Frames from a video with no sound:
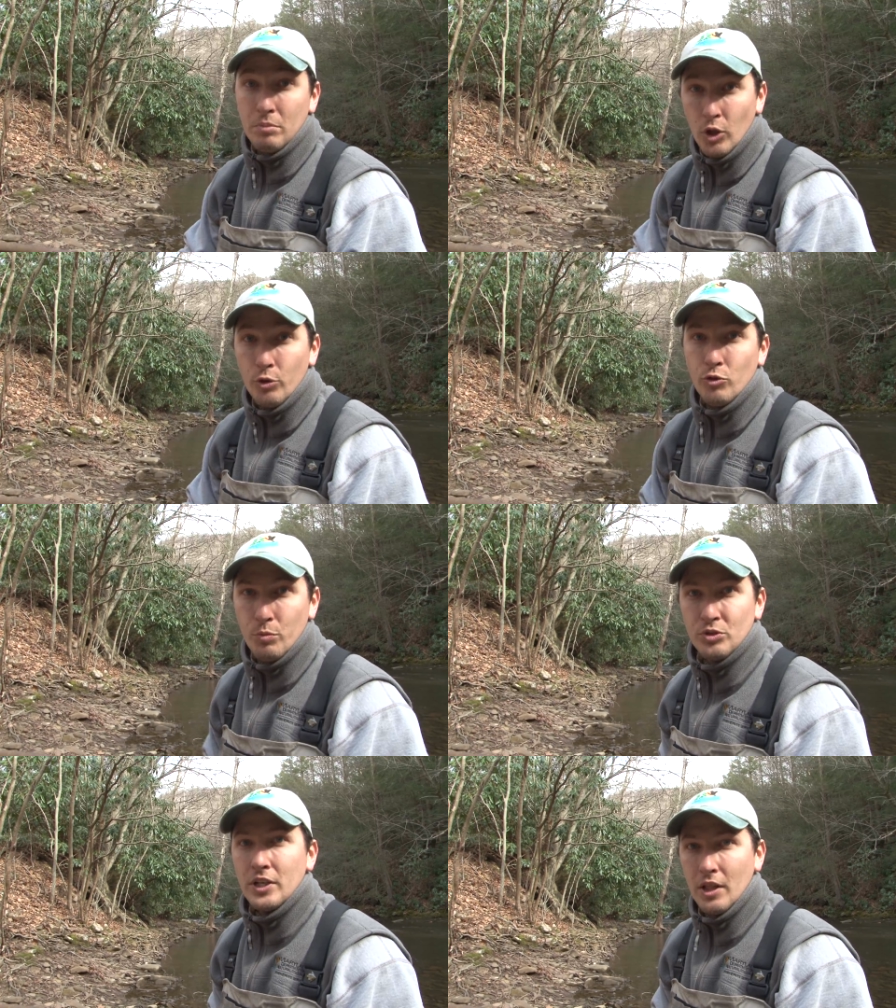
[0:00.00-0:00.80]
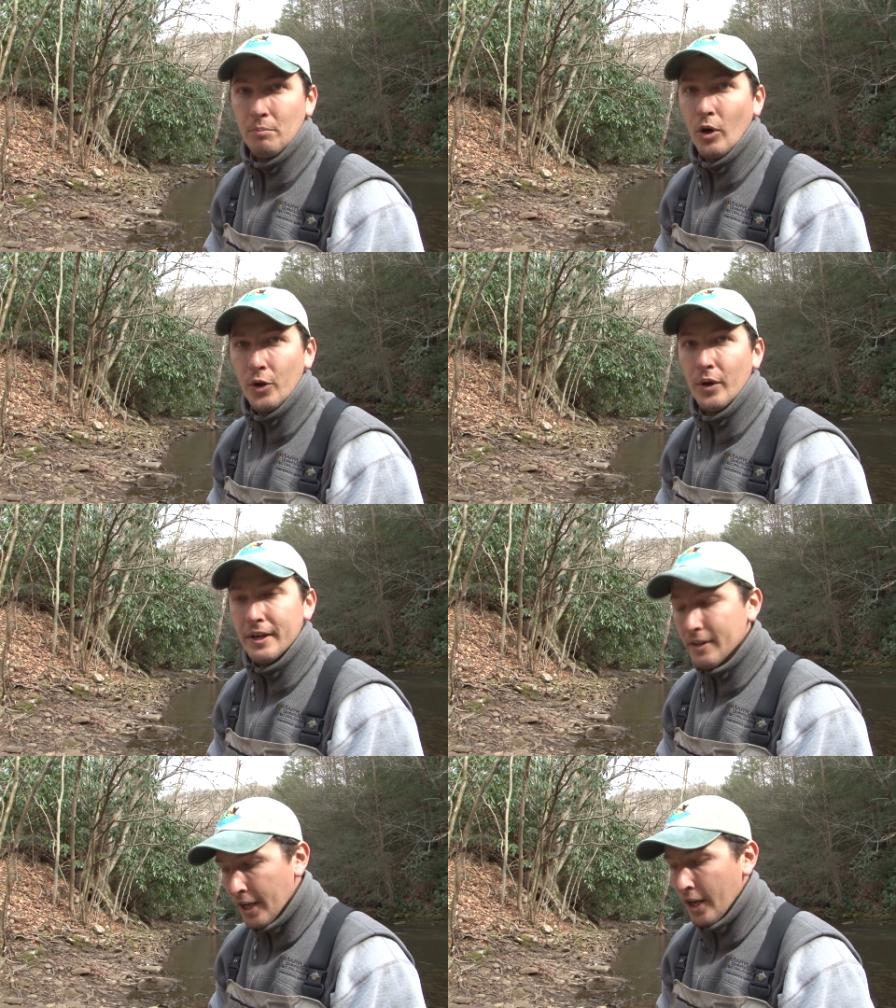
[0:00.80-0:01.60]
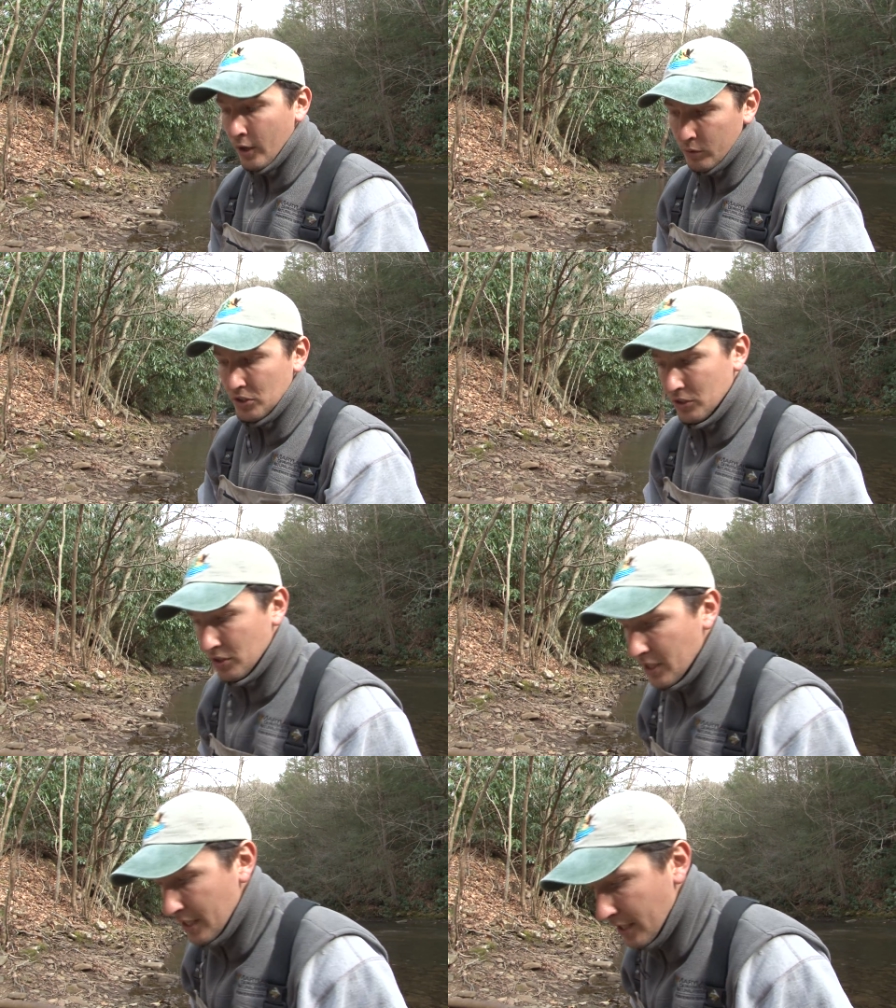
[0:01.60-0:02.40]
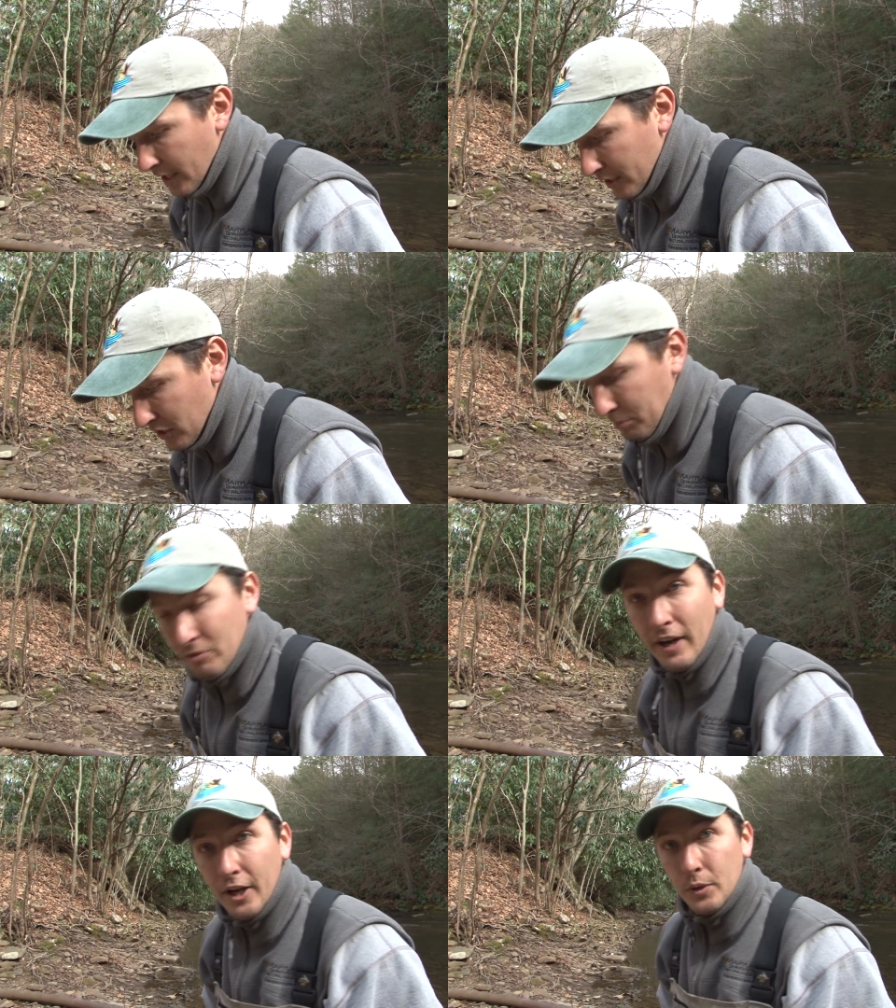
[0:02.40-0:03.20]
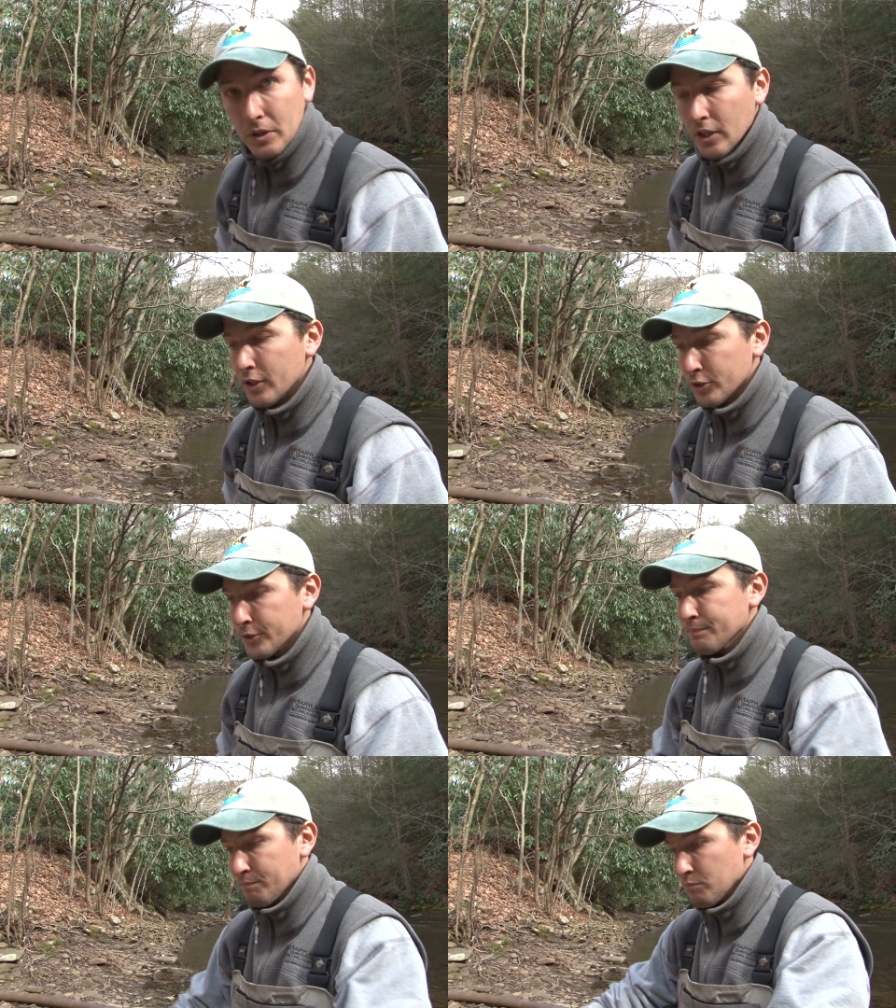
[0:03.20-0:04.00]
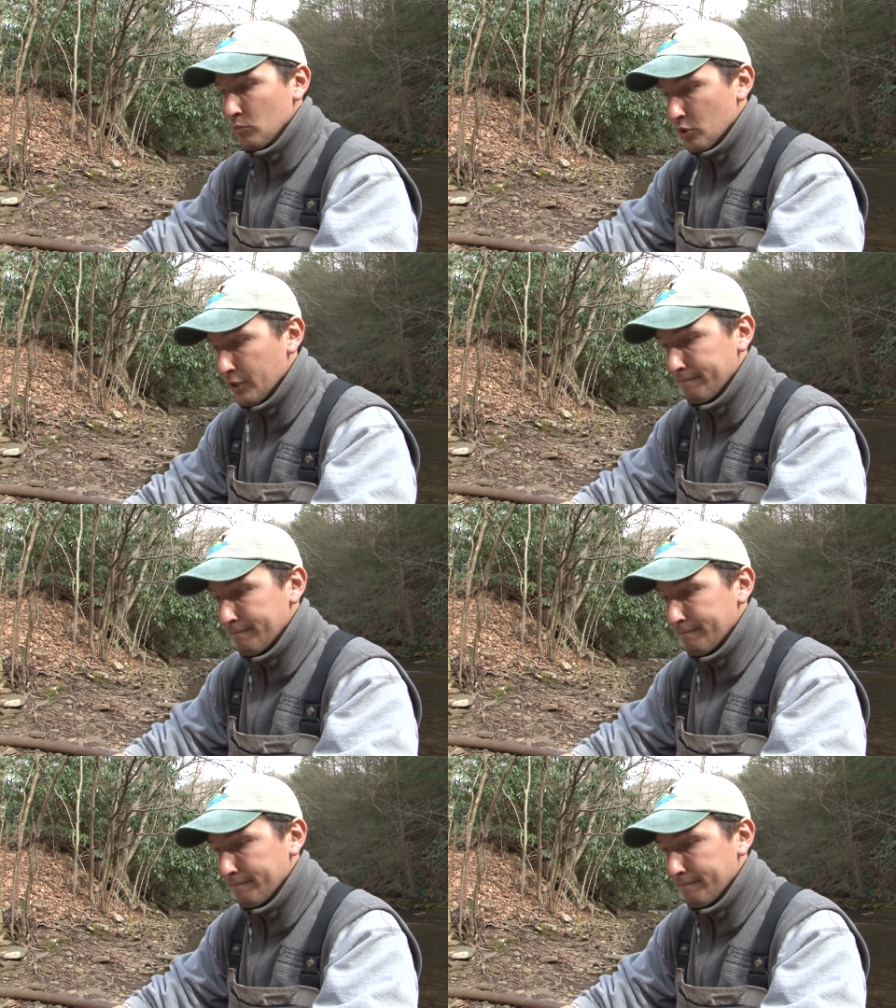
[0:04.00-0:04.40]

below 2% of the body weight, which is the uh, accepted value in the literature. So.